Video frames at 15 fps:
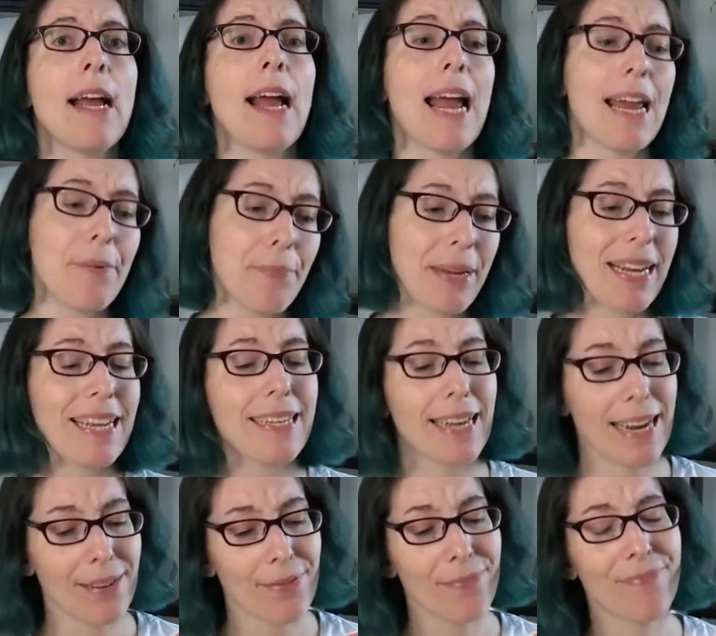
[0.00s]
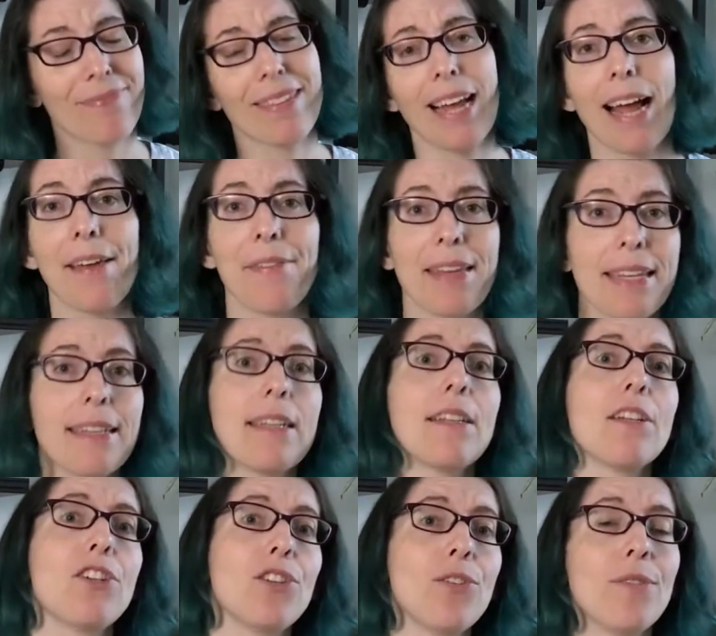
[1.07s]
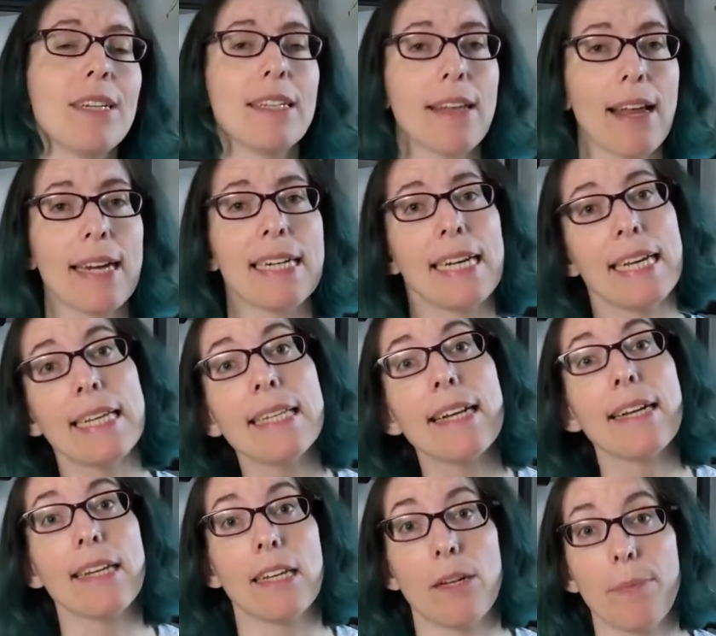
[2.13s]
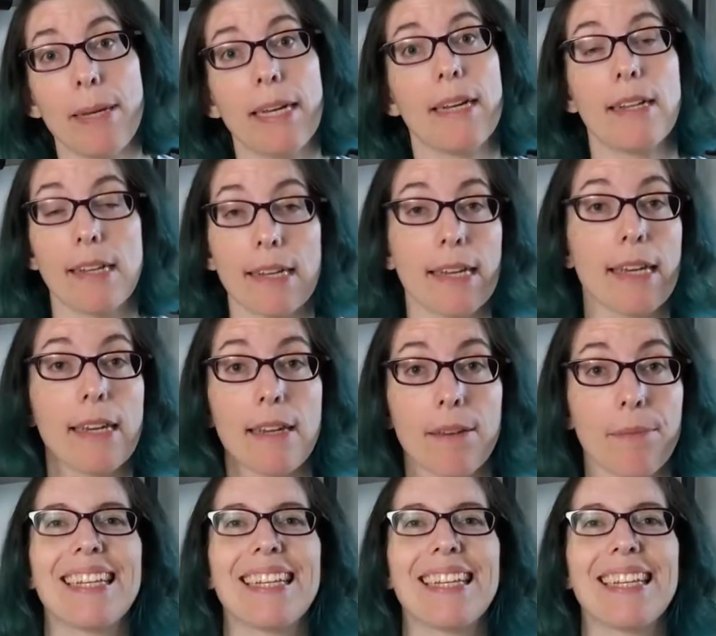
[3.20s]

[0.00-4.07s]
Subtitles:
and because I think that the shoe design is a little bit clunky.